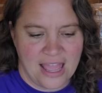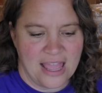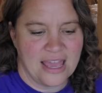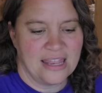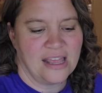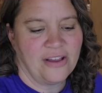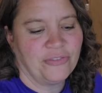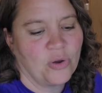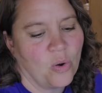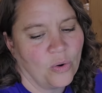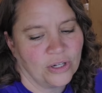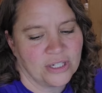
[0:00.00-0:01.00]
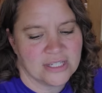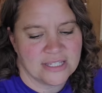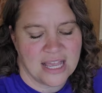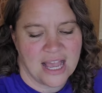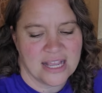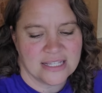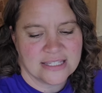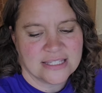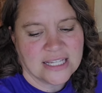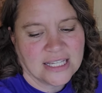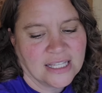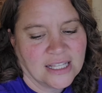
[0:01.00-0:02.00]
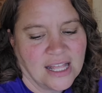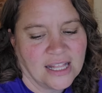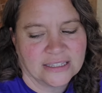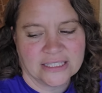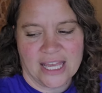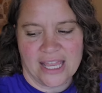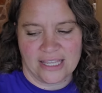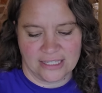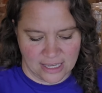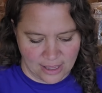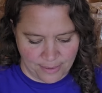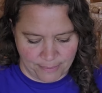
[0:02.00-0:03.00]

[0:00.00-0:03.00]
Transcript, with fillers: And of course, I still like